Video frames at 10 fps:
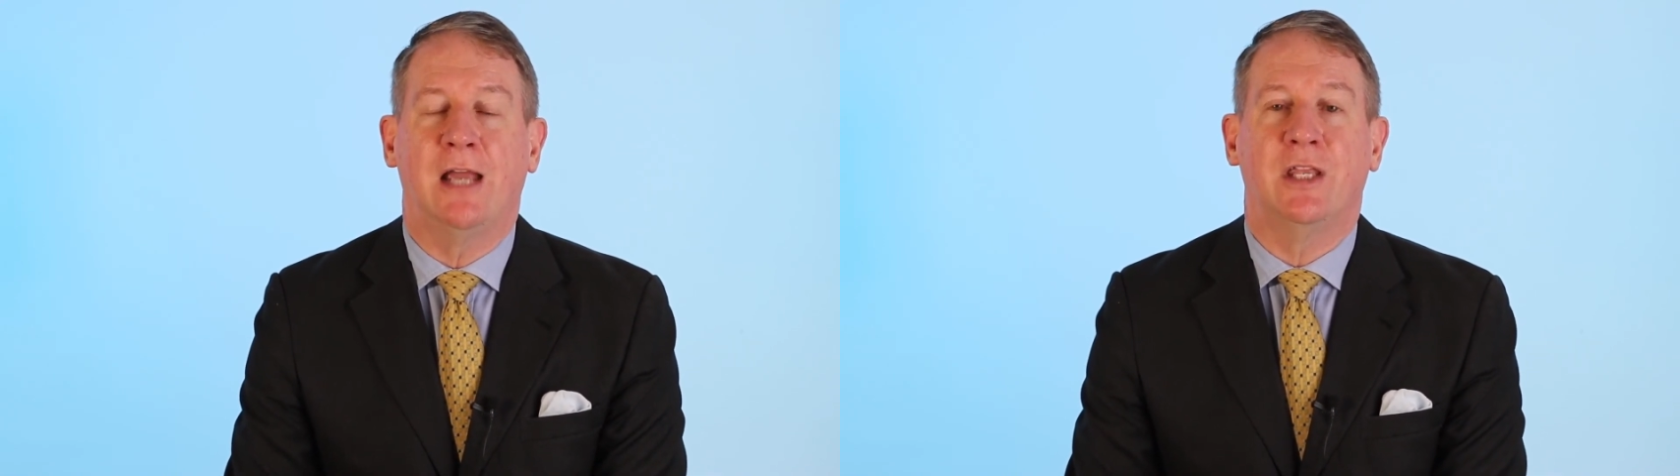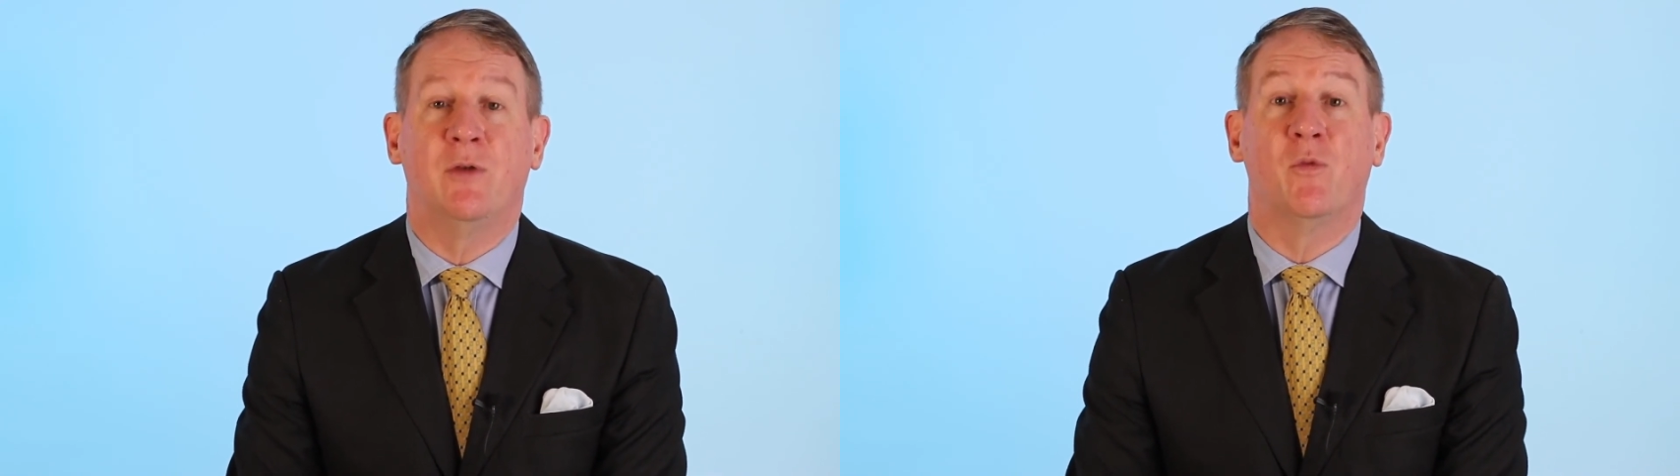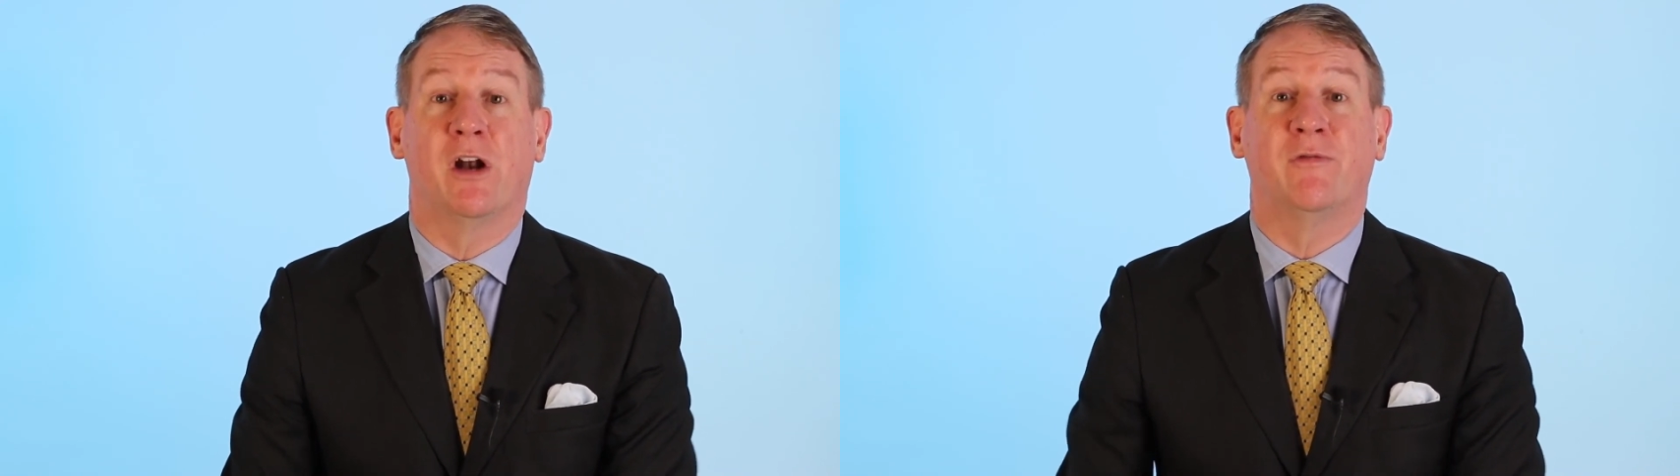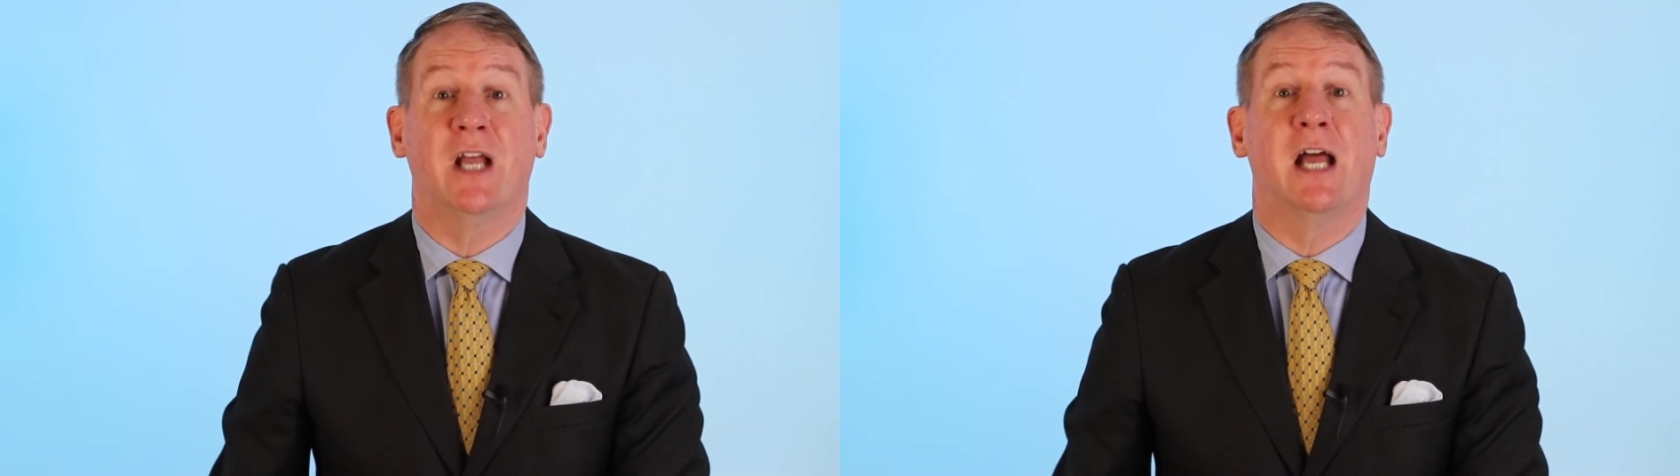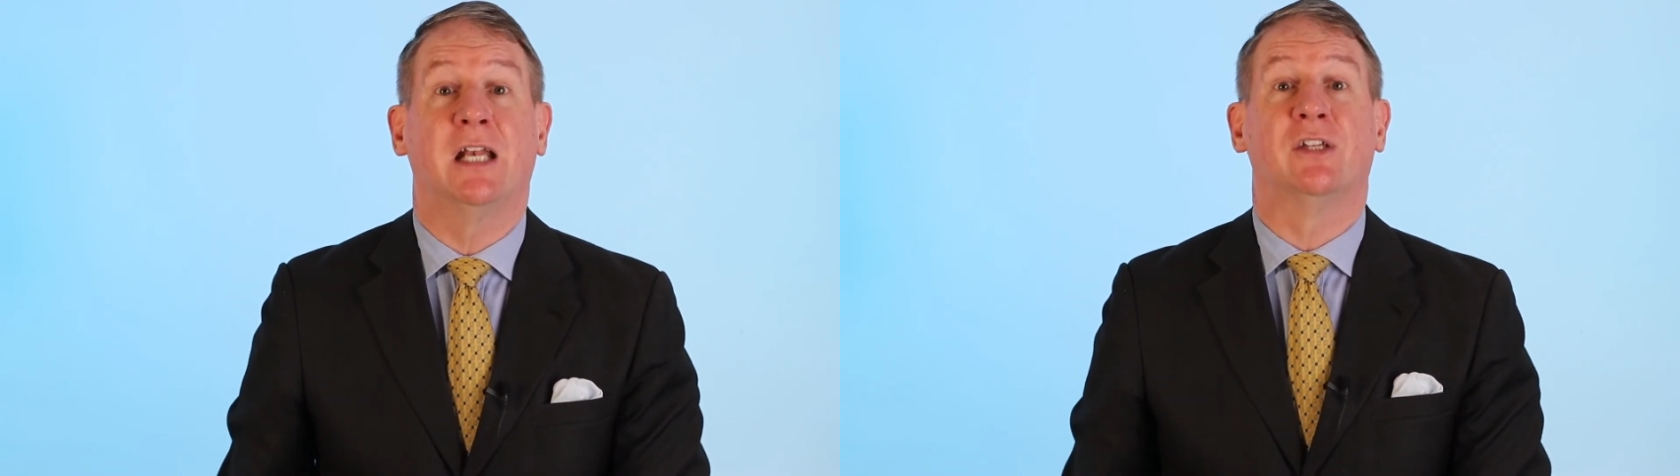and then what I've
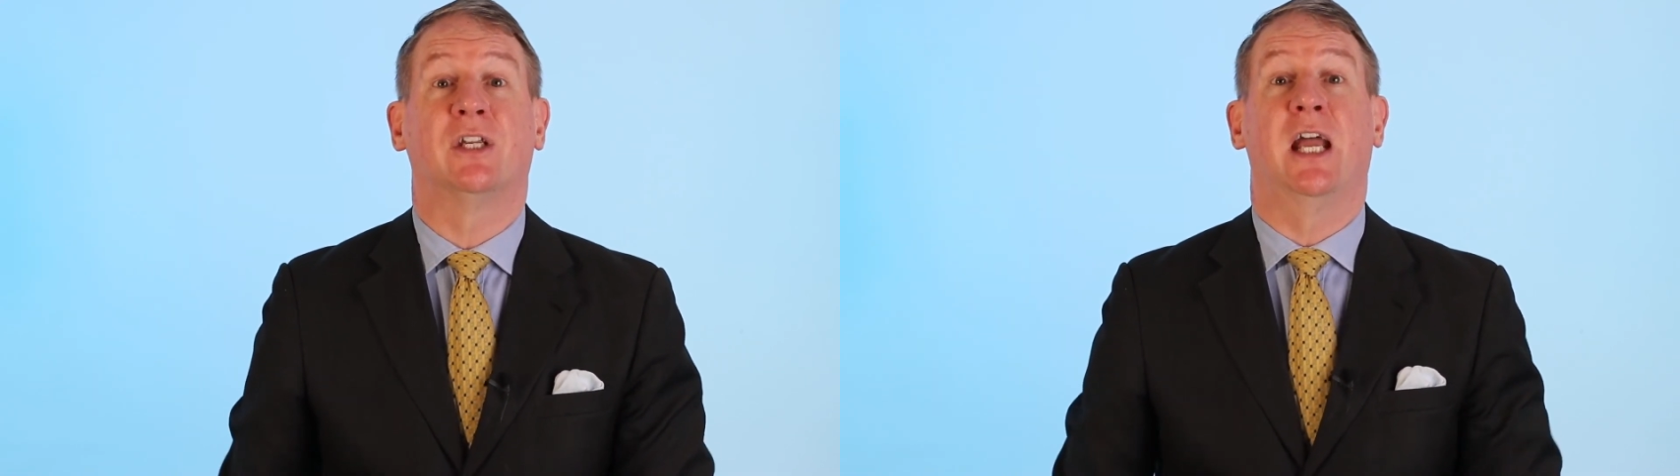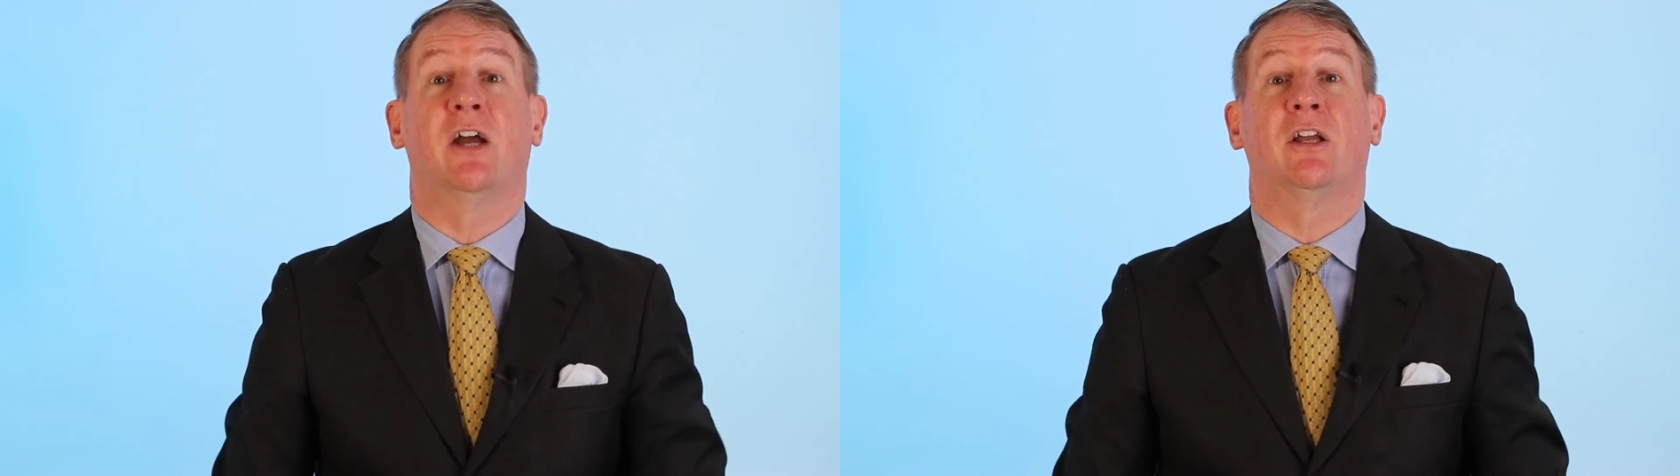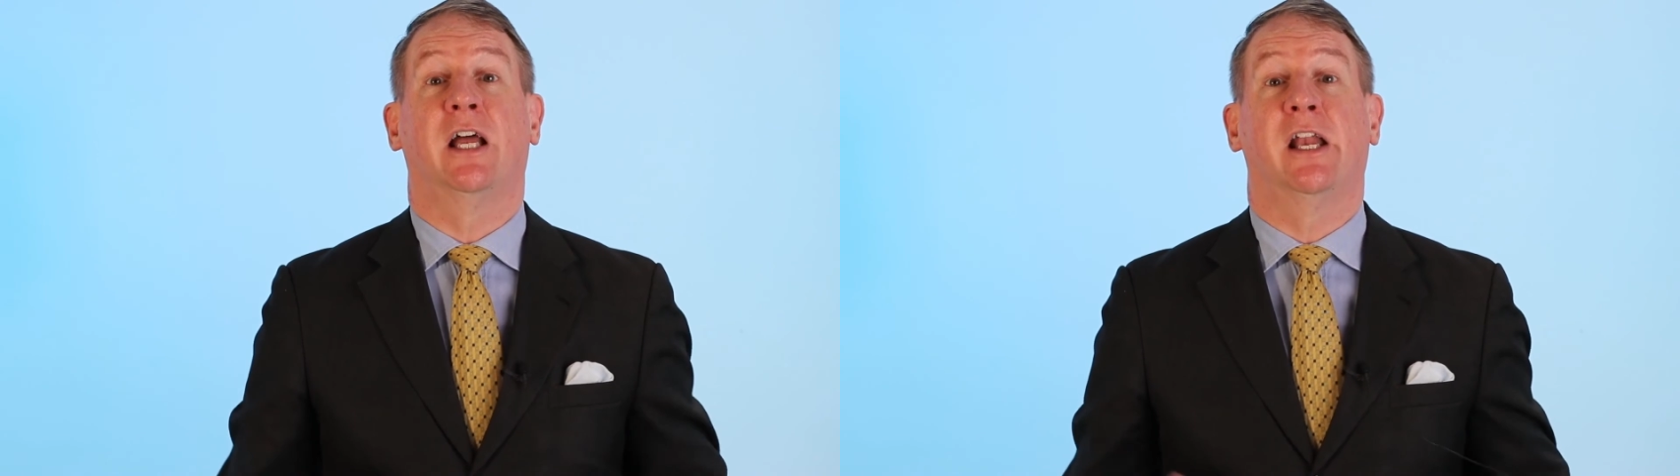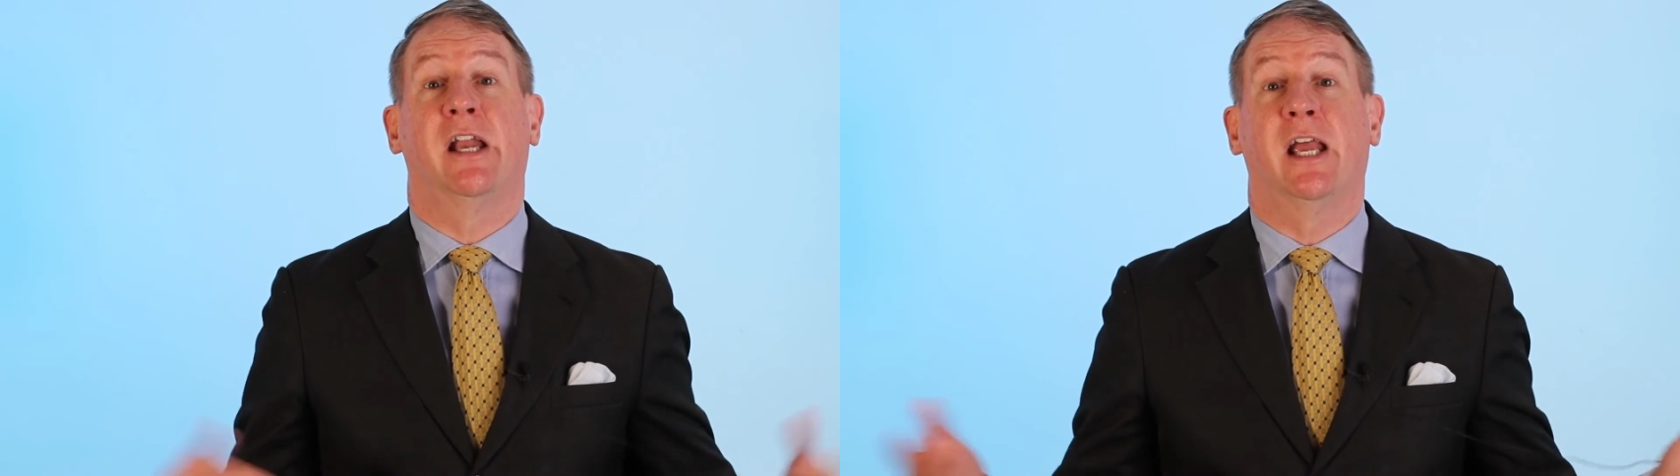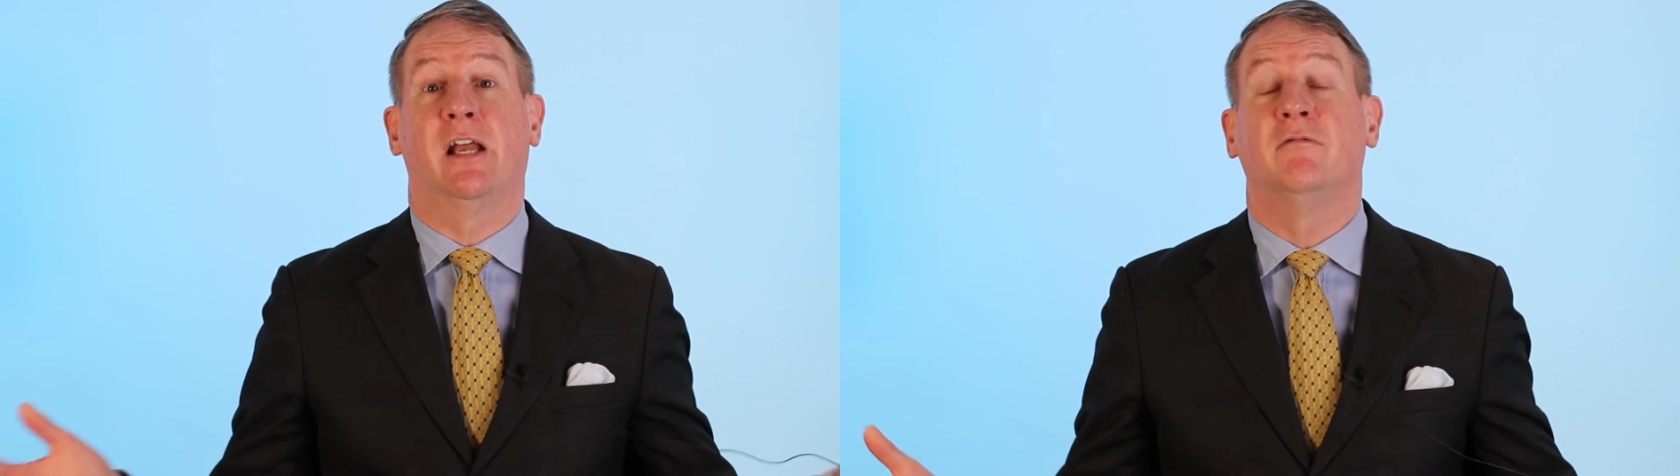done is calculated
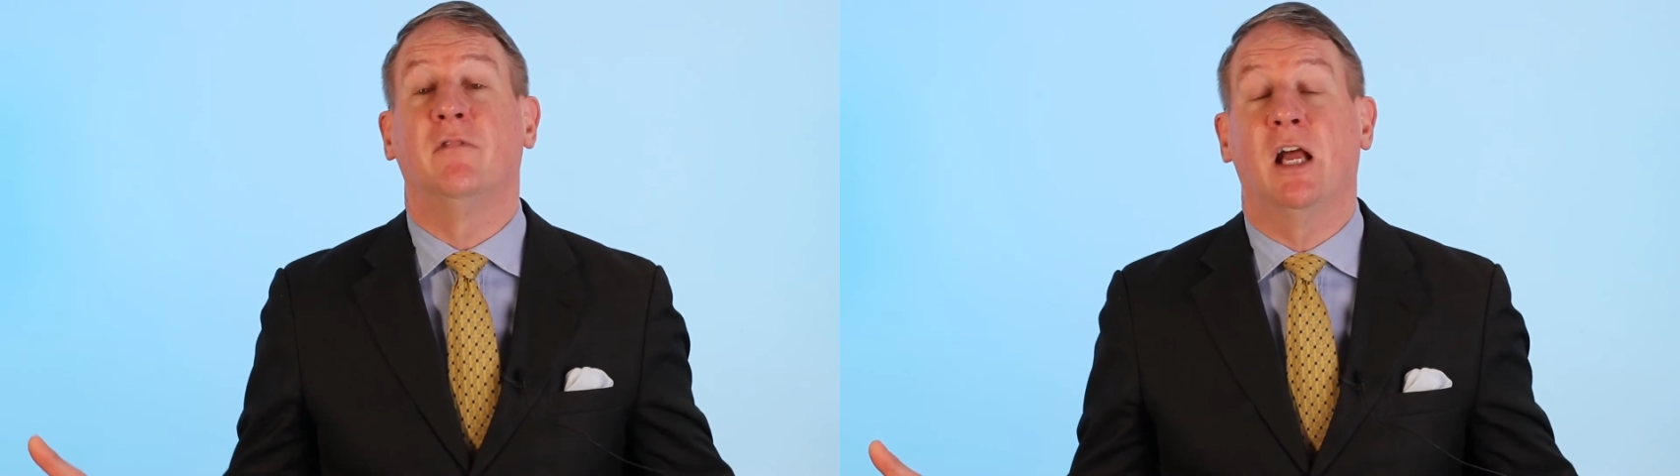out